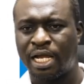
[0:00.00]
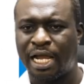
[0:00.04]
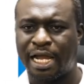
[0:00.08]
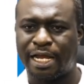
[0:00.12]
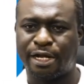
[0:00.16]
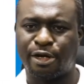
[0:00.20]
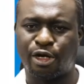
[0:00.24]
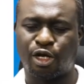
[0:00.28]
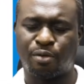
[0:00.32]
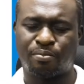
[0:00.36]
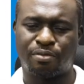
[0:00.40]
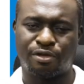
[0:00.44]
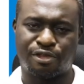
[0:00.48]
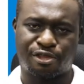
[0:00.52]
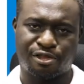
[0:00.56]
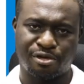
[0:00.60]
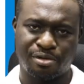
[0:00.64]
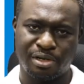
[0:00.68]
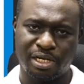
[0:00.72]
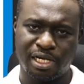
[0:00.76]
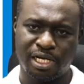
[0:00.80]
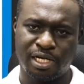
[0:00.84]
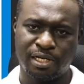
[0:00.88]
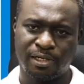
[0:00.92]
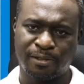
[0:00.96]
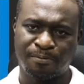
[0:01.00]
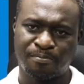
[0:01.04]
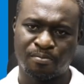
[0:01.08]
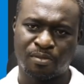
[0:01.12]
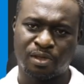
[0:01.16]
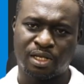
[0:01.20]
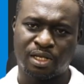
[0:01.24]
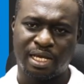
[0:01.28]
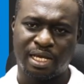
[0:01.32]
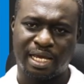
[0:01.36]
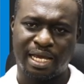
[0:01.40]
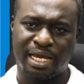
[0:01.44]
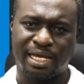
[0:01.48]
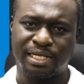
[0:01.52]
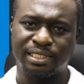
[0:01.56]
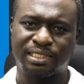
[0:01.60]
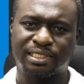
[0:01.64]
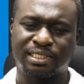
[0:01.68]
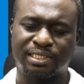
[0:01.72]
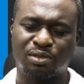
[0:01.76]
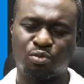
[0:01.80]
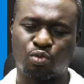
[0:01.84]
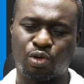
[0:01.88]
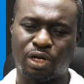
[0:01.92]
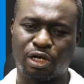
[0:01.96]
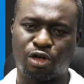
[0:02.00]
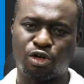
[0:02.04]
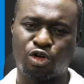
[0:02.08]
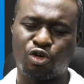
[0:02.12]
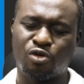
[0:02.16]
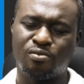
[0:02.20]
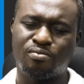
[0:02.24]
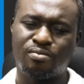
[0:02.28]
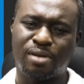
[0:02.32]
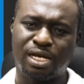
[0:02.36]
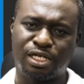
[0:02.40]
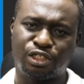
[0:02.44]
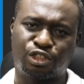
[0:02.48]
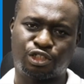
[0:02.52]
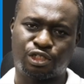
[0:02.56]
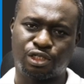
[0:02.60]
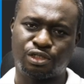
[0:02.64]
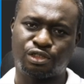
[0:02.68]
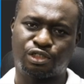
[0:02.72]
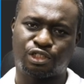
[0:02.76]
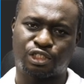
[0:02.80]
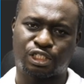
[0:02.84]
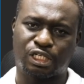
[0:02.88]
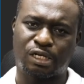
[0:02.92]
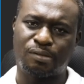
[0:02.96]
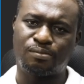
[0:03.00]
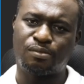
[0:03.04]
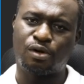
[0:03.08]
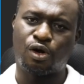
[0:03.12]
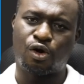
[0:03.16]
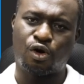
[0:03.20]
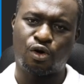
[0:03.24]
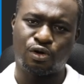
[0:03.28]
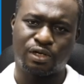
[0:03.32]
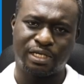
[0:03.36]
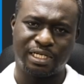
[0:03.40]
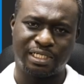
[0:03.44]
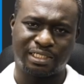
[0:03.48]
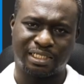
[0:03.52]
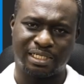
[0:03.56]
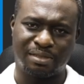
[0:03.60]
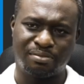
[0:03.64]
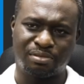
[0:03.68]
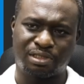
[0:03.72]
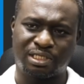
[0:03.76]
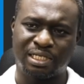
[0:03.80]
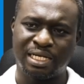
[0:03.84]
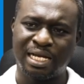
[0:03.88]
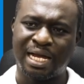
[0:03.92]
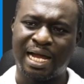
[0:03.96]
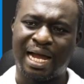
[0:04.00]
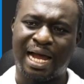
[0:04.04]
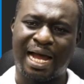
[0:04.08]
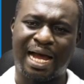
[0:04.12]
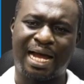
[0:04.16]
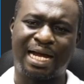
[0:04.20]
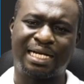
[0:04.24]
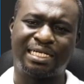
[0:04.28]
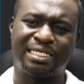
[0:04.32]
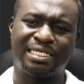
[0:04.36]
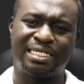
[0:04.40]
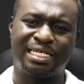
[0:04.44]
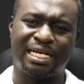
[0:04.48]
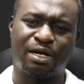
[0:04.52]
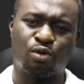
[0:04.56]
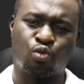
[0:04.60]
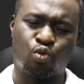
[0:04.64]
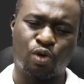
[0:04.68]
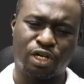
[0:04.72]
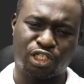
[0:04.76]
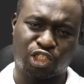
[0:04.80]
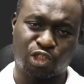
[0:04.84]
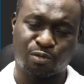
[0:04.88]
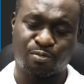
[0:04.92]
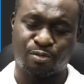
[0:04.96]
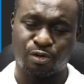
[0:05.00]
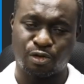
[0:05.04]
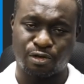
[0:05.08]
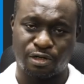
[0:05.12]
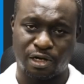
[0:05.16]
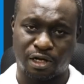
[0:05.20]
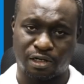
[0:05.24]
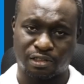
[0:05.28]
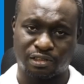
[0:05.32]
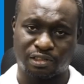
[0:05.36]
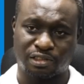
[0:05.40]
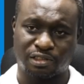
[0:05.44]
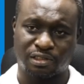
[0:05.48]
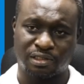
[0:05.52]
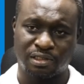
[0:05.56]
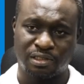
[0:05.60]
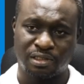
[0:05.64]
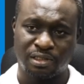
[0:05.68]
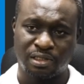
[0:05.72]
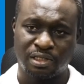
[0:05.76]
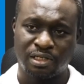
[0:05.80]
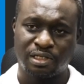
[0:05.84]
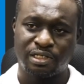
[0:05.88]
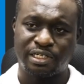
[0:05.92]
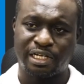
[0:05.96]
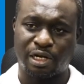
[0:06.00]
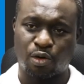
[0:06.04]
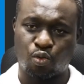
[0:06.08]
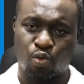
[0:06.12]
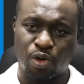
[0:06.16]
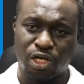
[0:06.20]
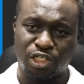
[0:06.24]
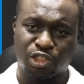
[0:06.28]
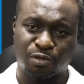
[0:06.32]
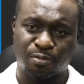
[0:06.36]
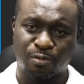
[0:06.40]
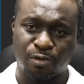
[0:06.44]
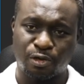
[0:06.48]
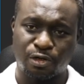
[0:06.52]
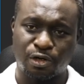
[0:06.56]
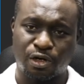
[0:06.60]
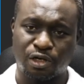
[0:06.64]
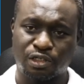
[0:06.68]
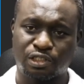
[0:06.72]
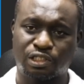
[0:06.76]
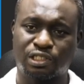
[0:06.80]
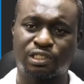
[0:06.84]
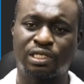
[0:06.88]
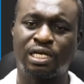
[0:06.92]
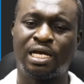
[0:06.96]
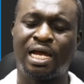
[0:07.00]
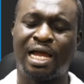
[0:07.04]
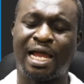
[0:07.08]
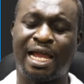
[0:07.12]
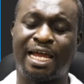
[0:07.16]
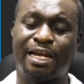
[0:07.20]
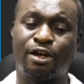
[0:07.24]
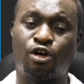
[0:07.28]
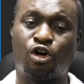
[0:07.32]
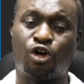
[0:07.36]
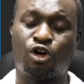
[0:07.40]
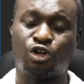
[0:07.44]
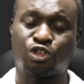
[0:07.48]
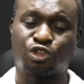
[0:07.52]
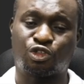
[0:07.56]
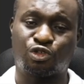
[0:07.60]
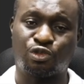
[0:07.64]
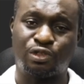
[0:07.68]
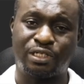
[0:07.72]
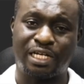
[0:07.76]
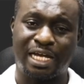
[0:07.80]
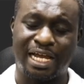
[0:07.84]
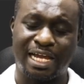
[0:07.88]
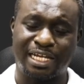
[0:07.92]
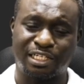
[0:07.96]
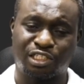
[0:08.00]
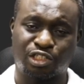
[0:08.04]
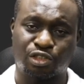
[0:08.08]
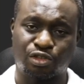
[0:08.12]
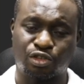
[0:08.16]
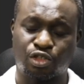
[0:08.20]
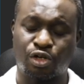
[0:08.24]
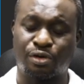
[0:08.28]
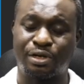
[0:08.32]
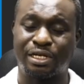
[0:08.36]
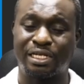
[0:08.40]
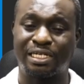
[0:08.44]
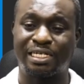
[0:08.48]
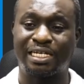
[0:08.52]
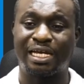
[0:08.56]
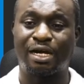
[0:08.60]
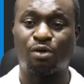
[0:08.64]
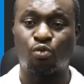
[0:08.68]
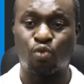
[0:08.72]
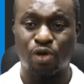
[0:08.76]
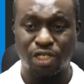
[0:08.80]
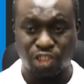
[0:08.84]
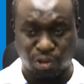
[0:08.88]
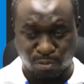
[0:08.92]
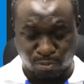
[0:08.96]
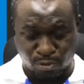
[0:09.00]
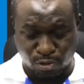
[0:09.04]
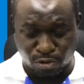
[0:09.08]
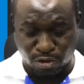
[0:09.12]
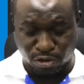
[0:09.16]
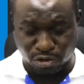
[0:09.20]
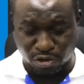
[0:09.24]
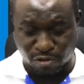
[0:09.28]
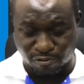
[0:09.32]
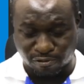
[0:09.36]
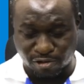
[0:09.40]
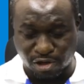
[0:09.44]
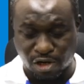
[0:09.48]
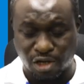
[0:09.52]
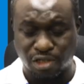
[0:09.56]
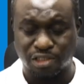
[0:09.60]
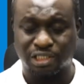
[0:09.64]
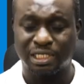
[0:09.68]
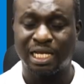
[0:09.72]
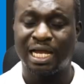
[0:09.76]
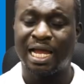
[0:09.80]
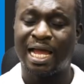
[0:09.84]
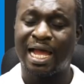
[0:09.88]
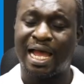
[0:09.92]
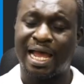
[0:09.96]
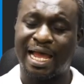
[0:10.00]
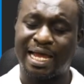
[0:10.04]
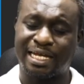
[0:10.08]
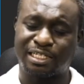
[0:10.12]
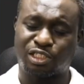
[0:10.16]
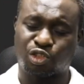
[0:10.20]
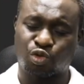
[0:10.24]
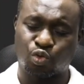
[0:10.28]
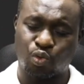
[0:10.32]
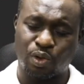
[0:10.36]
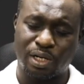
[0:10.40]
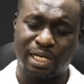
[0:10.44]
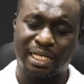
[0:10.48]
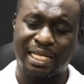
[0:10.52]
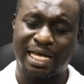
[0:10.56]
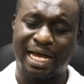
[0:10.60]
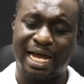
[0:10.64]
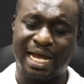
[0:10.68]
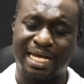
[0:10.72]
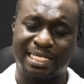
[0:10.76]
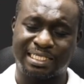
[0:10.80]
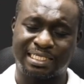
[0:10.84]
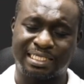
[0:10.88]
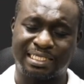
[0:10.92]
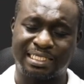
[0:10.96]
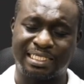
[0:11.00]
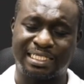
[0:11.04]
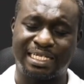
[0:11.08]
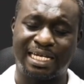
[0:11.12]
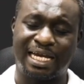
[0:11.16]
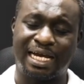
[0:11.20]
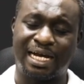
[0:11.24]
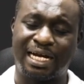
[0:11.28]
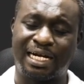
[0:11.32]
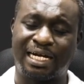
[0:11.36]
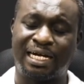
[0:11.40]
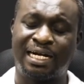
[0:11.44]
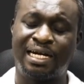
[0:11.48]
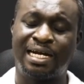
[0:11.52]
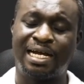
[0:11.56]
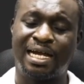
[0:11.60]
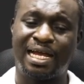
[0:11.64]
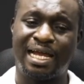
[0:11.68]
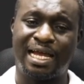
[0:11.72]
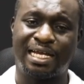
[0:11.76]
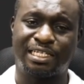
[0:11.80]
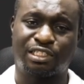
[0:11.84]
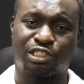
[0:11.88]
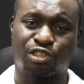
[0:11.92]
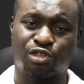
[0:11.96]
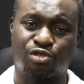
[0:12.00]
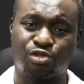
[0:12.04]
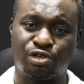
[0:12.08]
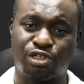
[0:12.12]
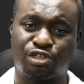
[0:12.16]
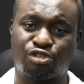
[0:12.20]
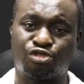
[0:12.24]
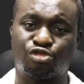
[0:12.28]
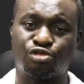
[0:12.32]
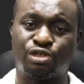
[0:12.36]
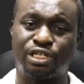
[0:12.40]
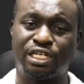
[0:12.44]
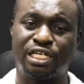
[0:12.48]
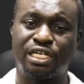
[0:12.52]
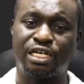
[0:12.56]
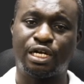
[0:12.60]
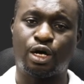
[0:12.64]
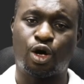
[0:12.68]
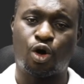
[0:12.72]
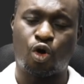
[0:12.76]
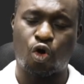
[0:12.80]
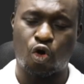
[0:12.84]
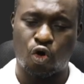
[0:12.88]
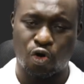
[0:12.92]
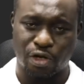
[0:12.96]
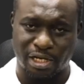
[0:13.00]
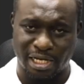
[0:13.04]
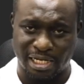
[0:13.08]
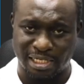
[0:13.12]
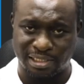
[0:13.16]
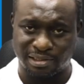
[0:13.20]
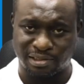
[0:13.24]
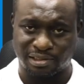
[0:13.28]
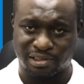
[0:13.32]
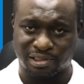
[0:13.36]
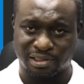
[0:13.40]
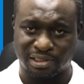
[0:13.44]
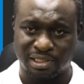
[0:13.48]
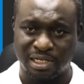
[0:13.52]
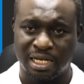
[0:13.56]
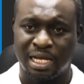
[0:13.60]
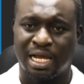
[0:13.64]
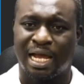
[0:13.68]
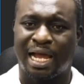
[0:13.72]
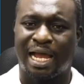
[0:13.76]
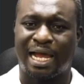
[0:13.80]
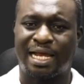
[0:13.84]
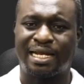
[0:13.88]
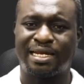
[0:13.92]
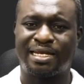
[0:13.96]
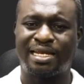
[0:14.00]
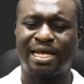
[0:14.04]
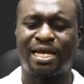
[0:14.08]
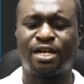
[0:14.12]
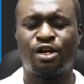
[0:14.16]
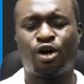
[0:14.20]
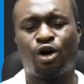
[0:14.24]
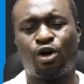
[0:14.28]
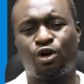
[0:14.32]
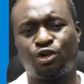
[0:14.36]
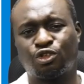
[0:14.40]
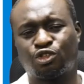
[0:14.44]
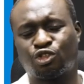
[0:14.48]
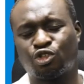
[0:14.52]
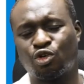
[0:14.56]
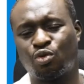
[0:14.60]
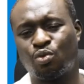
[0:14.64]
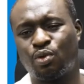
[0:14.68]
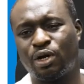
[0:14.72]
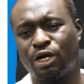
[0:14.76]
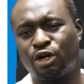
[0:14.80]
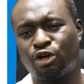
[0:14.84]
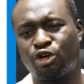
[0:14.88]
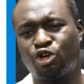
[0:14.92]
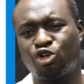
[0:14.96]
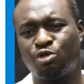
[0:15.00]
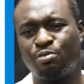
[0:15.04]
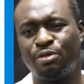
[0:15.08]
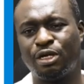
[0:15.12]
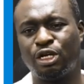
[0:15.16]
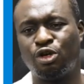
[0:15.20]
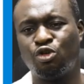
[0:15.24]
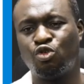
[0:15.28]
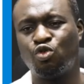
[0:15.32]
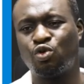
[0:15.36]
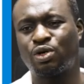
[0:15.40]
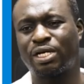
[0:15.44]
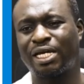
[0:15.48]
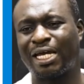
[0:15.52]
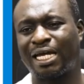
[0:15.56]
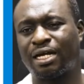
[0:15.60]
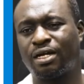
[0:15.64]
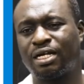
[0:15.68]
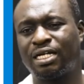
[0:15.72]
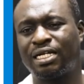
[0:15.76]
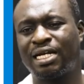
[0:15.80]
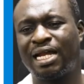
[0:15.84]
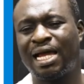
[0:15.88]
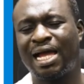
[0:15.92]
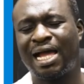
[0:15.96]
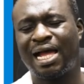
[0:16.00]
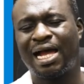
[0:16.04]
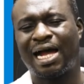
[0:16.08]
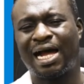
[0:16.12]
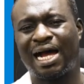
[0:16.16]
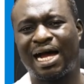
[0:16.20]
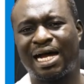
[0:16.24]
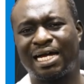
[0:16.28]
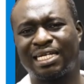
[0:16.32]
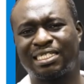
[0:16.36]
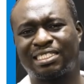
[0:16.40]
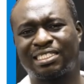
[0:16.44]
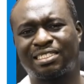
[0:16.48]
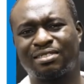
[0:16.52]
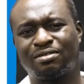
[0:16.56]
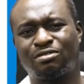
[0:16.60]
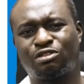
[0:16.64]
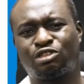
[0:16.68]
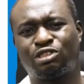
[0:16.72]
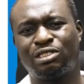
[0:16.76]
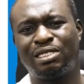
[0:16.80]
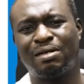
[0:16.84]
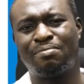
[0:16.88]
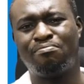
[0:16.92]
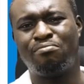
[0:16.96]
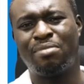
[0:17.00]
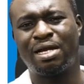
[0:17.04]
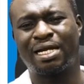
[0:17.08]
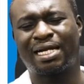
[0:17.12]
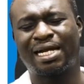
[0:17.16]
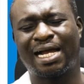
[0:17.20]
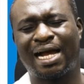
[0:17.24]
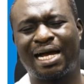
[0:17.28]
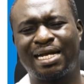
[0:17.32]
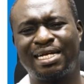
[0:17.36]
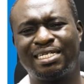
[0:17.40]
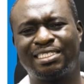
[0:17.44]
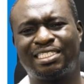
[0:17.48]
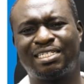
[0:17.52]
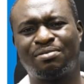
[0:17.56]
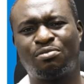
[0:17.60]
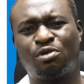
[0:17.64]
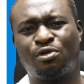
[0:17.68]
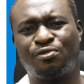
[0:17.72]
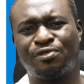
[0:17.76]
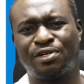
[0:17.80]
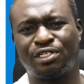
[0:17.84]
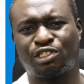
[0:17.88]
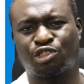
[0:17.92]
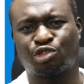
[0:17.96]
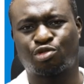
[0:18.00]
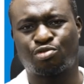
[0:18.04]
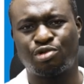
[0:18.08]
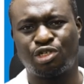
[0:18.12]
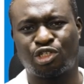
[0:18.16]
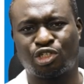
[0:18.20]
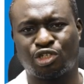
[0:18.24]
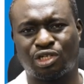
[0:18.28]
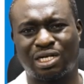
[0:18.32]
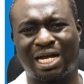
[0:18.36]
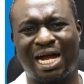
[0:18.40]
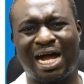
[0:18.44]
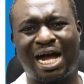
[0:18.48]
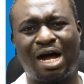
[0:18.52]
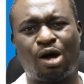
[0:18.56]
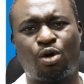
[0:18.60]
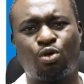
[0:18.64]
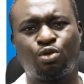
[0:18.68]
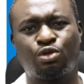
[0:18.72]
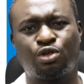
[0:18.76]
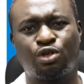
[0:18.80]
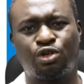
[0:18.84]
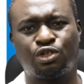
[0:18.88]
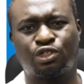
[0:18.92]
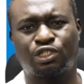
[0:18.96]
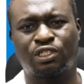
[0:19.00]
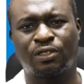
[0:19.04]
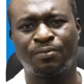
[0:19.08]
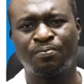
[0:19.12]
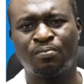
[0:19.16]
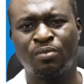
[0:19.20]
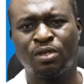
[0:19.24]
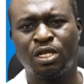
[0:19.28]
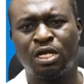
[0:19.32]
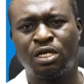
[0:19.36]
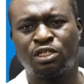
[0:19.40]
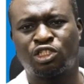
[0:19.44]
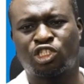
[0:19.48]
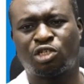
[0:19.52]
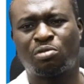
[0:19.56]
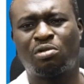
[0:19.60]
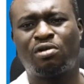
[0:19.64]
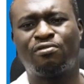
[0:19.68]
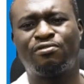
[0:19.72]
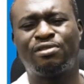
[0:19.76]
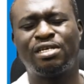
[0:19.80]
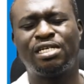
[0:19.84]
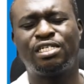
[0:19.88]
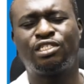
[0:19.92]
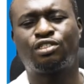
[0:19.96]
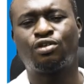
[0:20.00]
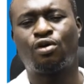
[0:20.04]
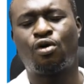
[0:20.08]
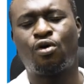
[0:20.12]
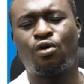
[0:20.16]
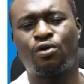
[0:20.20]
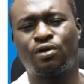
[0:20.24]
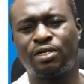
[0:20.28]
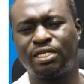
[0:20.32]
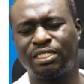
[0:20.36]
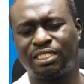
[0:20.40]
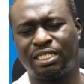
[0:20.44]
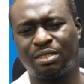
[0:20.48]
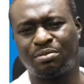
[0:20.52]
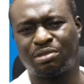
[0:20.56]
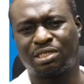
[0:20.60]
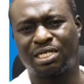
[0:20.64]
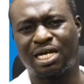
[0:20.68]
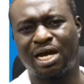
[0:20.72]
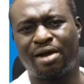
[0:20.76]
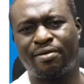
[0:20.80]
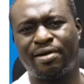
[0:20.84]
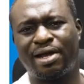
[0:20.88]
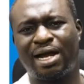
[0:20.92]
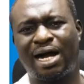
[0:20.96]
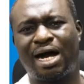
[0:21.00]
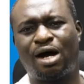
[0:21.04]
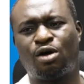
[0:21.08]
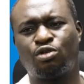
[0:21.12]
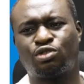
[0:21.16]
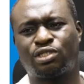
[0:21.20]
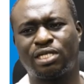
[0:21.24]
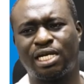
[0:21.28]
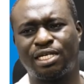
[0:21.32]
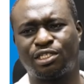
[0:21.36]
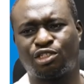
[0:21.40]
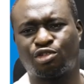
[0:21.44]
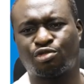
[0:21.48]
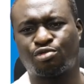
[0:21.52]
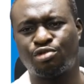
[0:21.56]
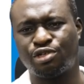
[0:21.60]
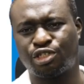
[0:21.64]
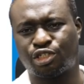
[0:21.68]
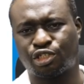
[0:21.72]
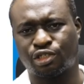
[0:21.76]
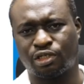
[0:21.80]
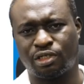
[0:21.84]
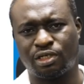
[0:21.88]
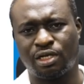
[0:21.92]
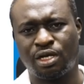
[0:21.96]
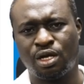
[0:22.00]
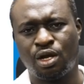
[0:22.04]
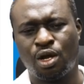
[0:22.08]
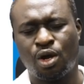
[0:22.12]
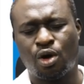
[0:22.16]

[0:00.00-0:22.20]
And number three is we're going to mention some organisms and their waste products. Their waste products and also their, sorry, their waste product, of course, as well as their excretory organs. And then also we're going to be looking at the mechanism of excretion. How does some of these organisms carry out excretion?